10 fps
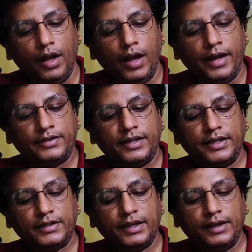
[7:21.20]
A
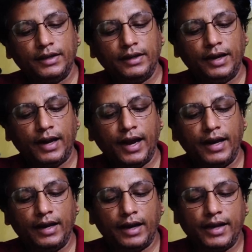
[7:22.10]
citizen
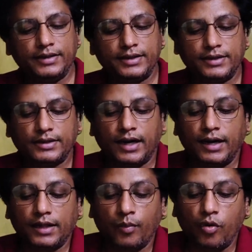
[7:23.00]
denied a license under
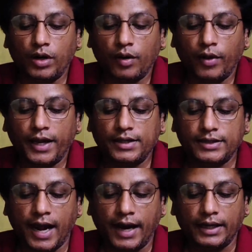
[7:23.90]
the Motor Vehicles
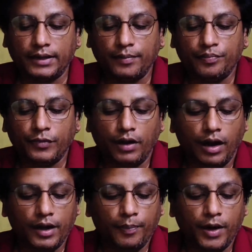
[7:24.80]
Act
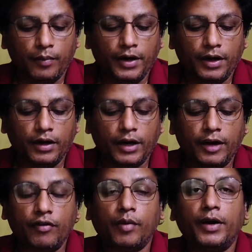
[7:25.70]
or a permit under
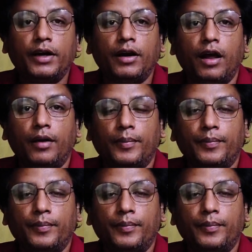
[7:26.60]
environmental law.